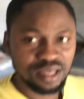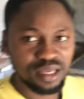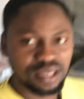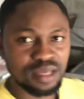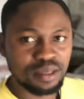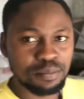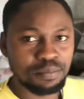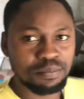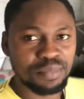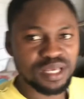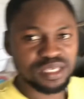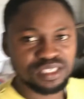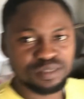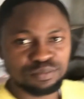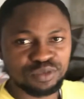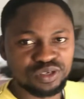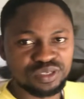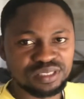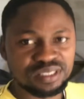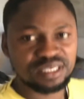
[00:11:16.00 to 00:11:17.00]
makes more
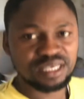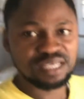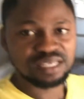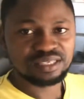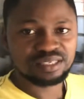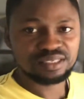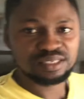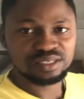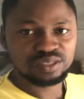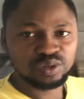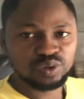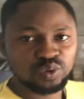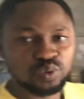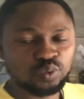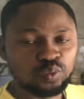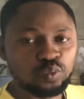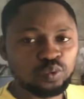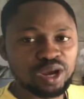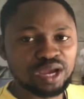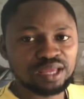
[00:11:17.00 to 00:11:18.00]
sense
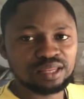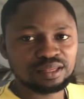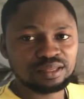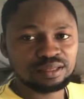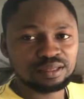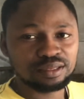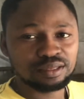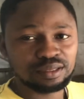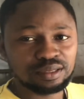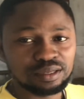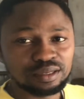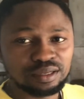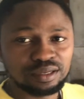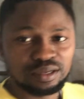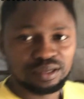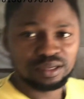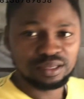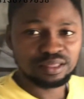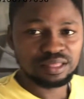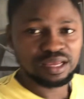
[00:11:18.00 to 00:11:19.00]
when
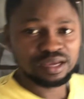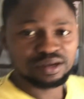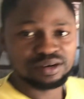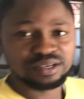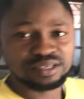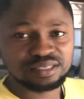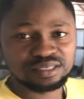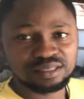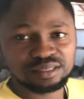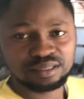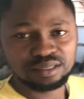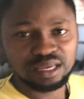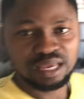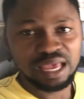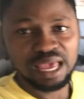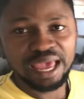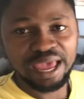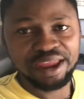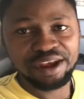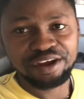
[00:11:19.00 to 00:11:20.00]
there is
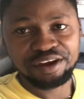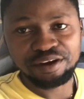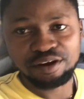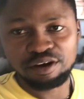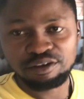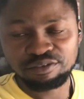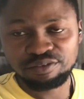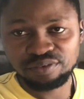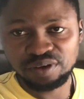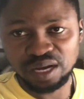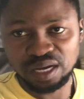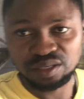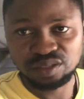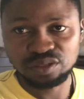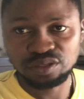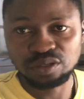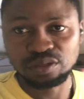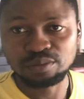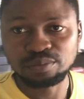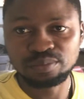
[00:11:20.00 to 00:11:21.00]
enough
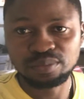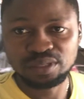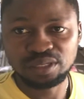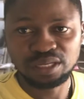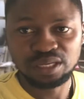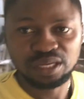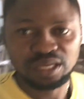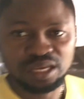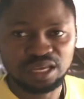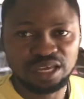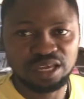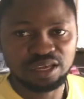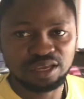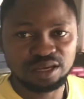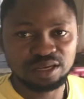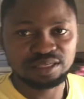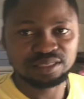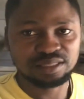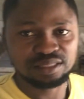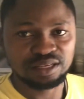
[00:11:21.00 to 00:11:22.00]
calcium in your
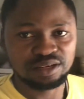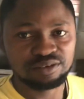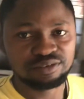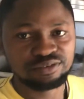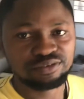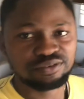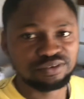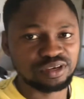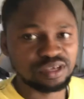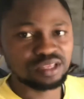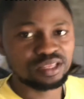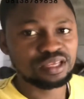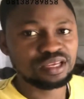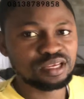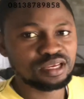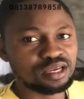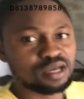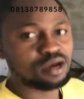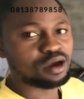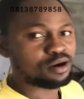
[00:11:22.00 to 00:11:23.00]
snail feed.
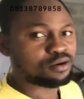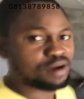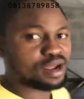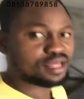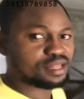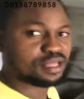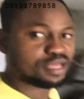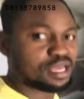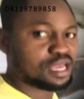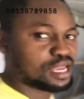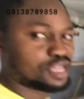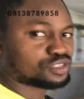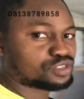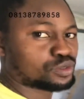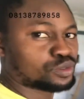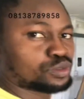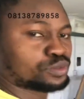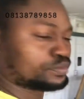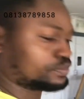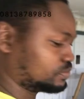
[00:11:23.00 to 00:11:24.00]
All right, and
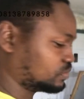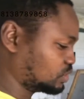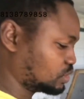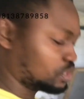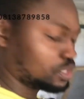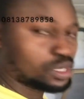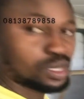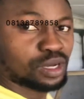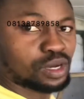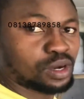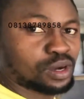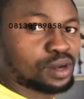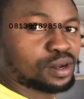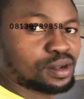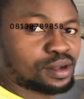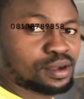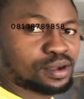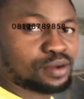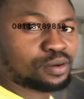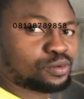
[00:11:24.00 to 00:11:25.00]
so
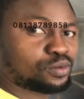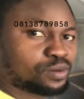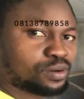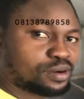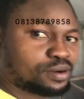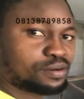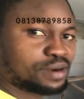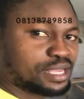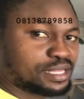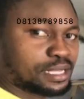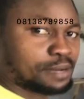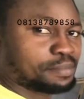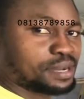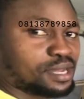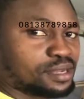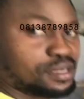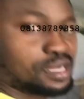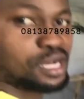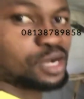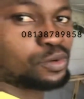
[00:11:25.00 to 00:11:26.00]
right about
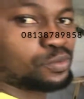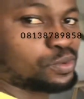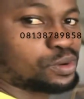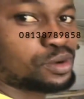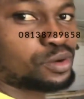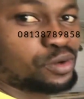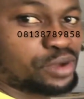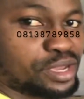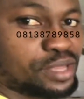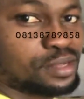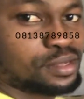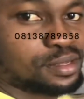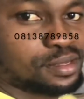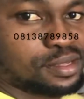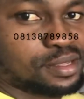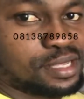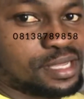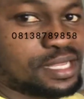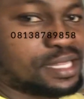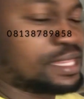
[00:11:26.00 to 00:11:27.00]
now we're going.
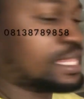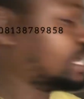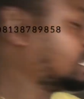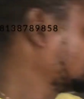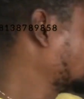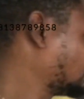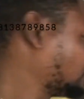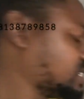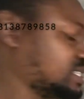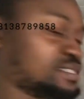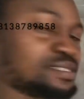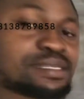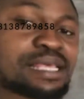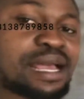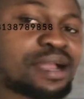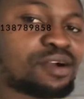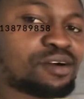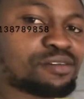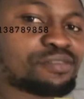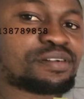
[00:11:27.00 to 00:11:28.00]
That's our
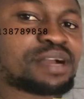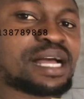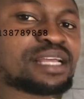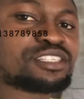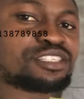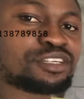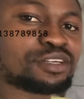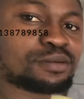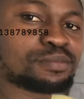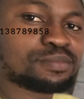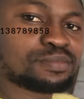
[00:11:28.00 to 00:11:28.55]
sack of calcium,